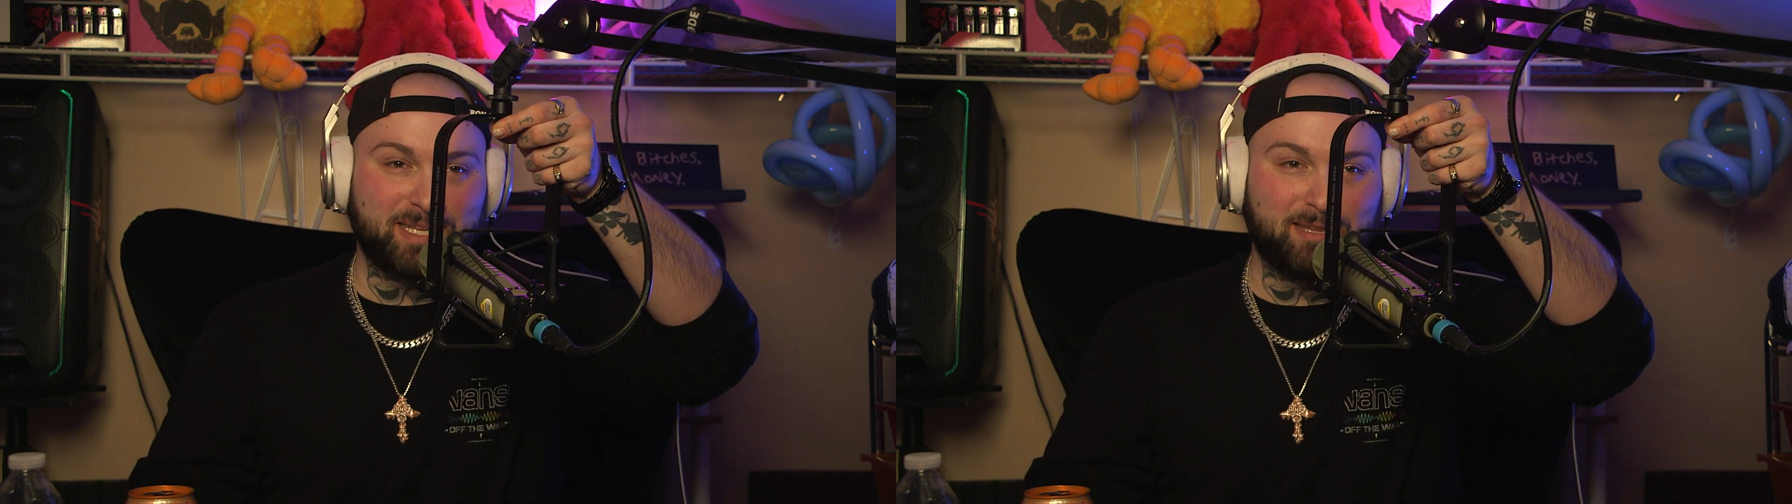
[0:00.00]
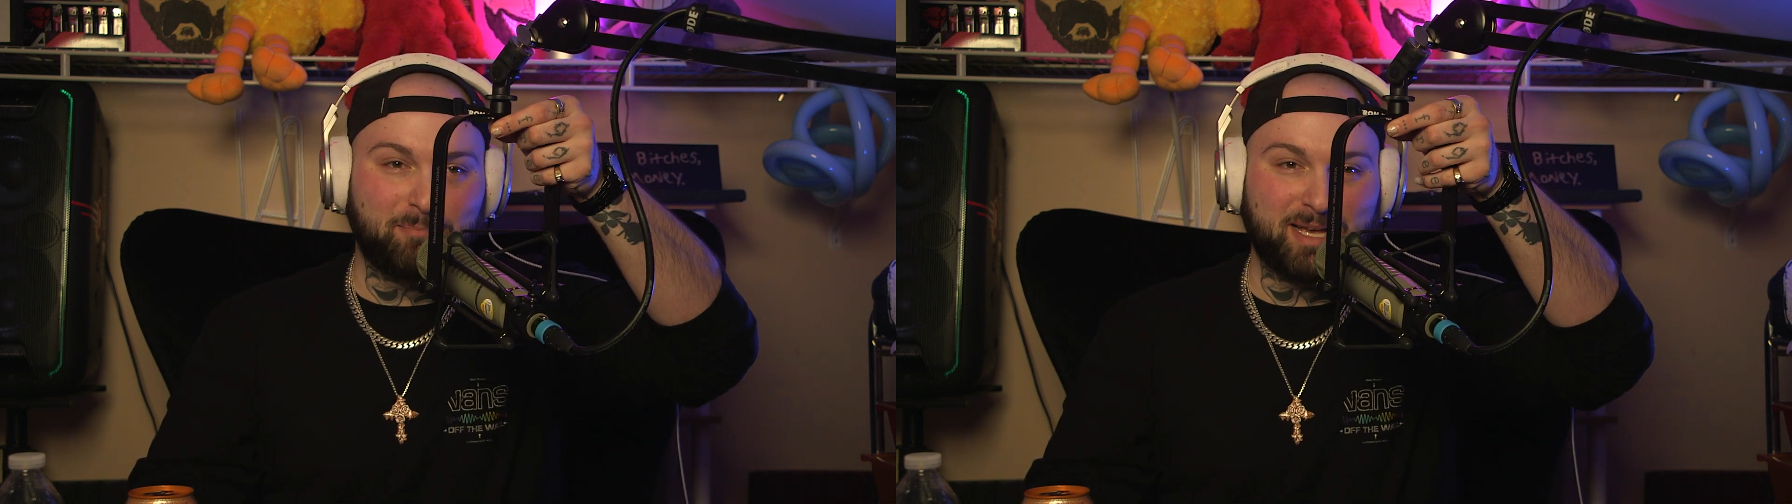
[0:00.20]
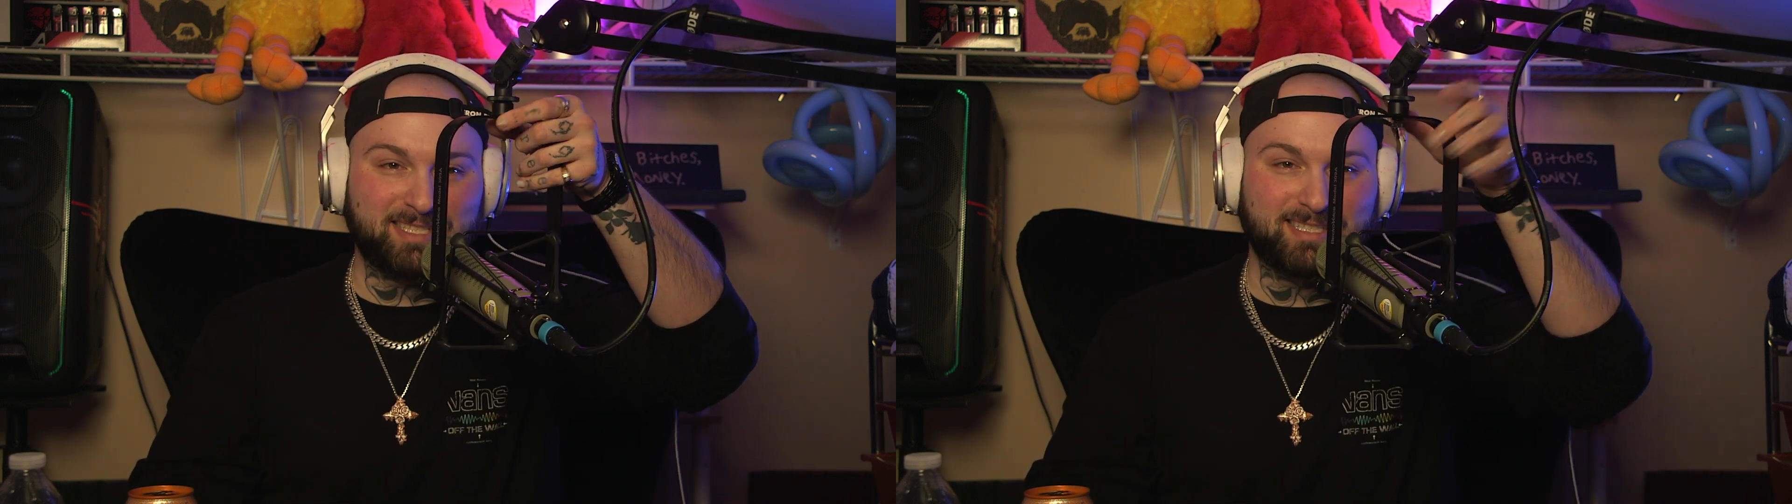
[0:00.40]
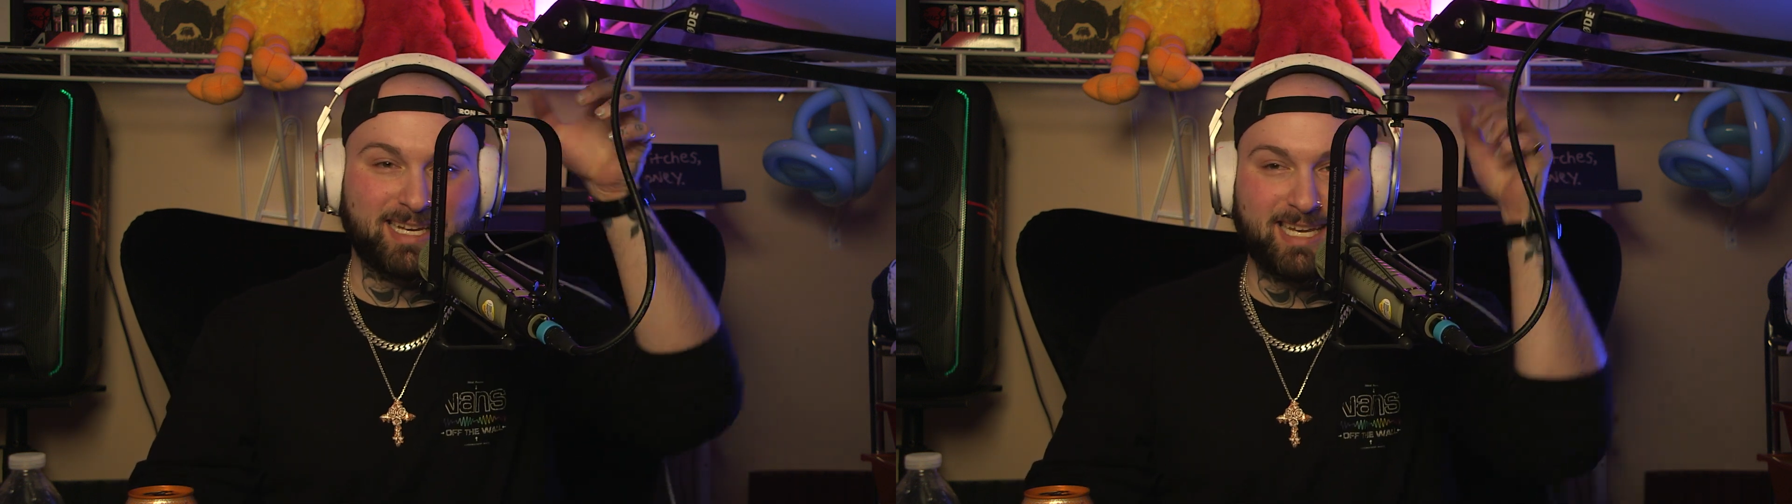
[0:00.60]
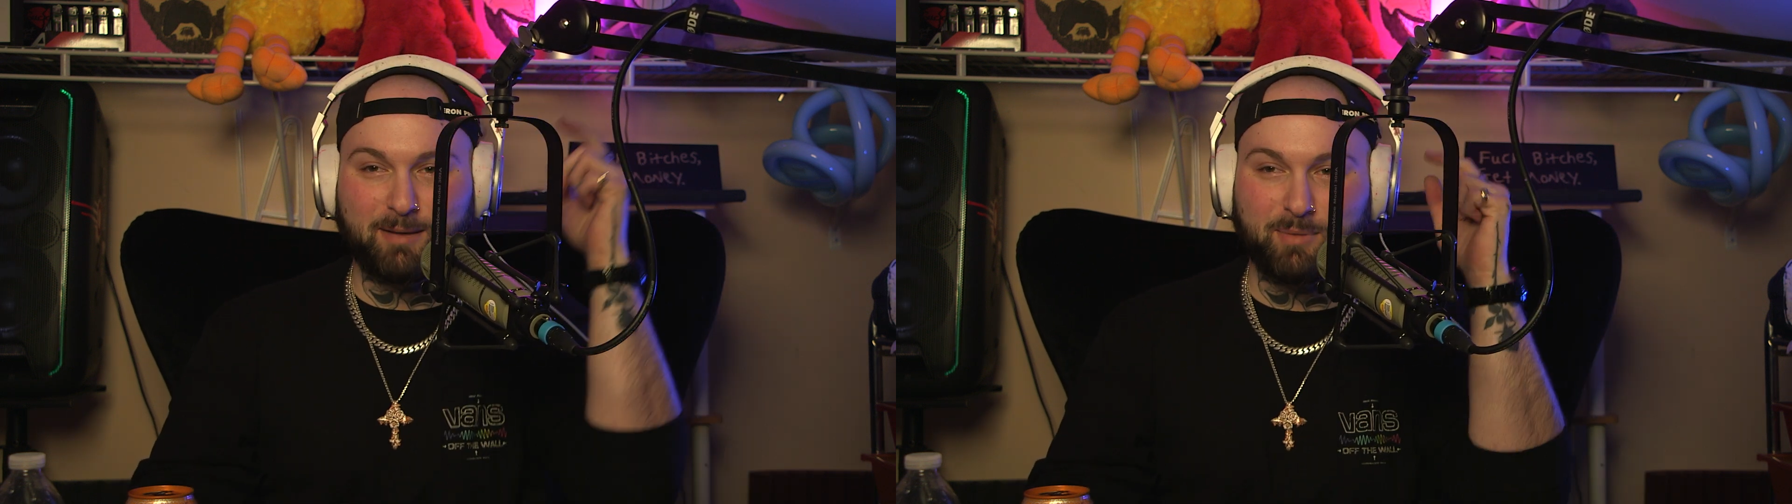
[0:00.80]
the best it's
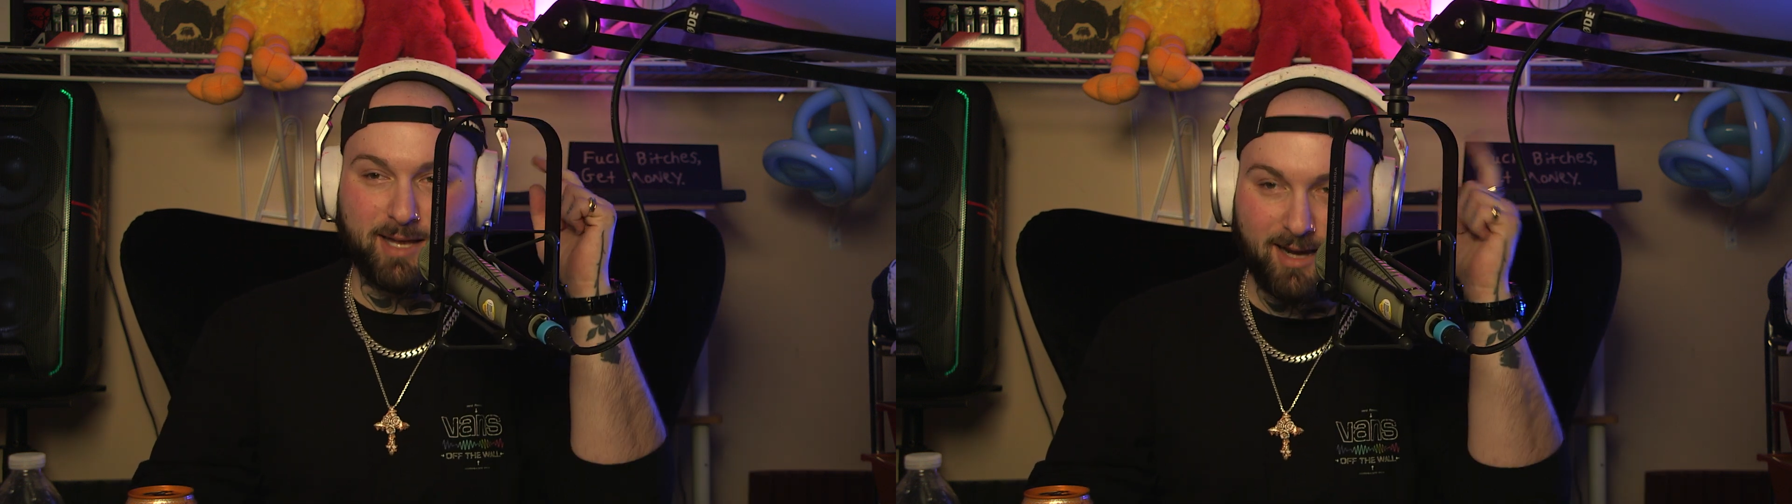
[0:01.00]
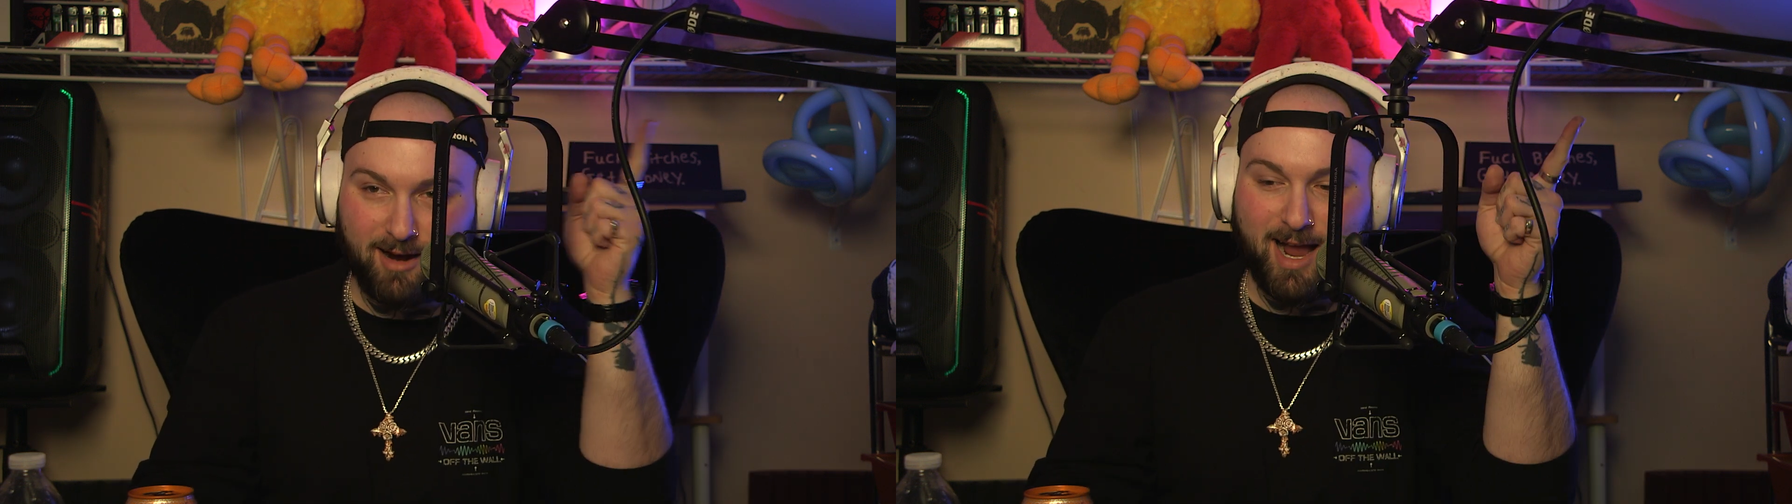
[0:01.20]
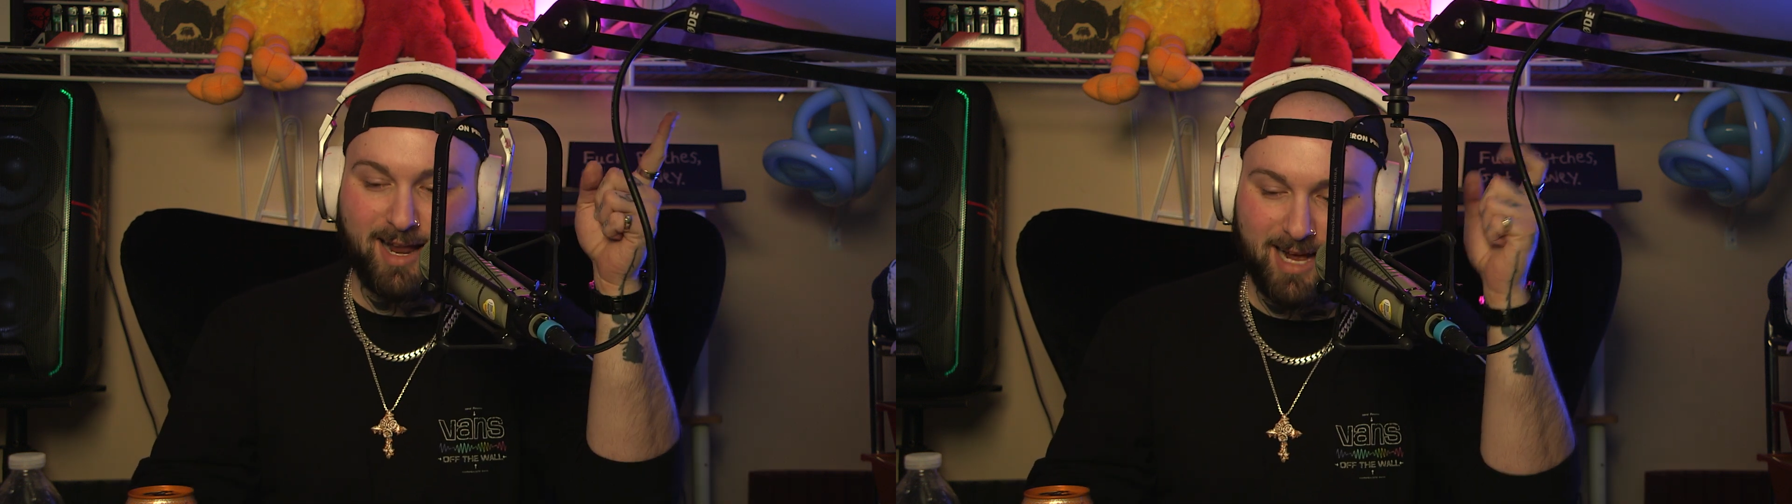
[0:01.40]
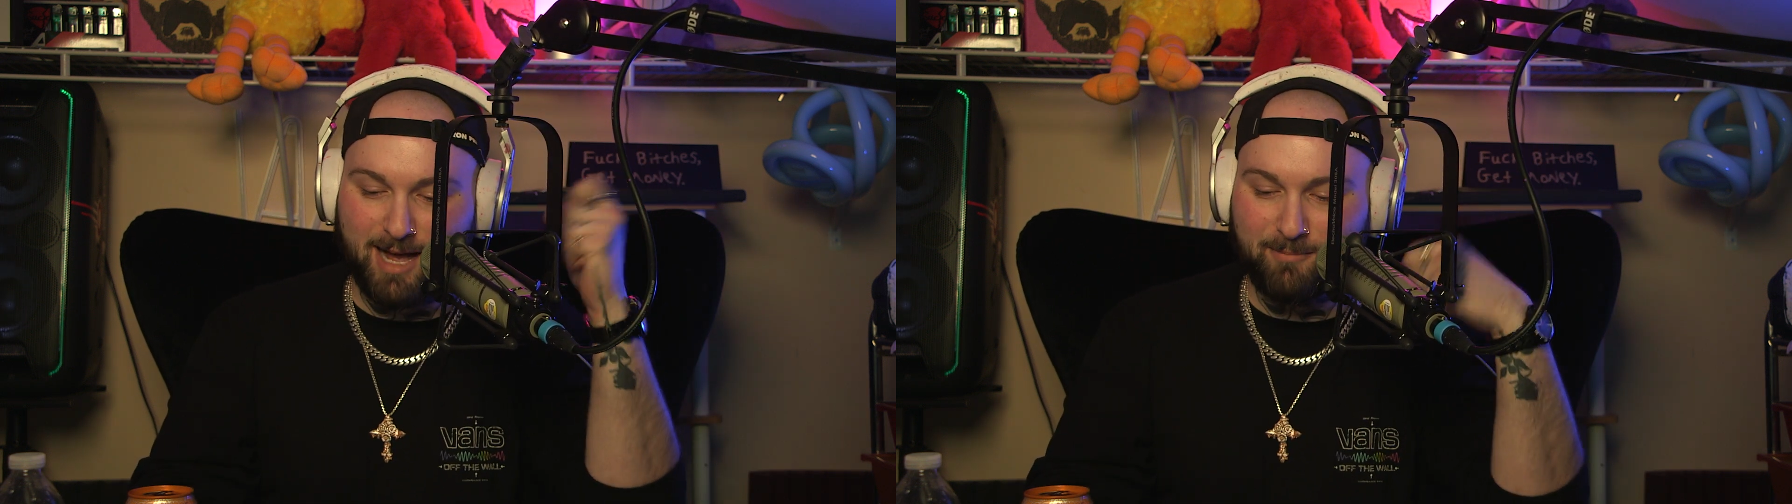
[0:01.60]
gonna get, be like, all right, I'm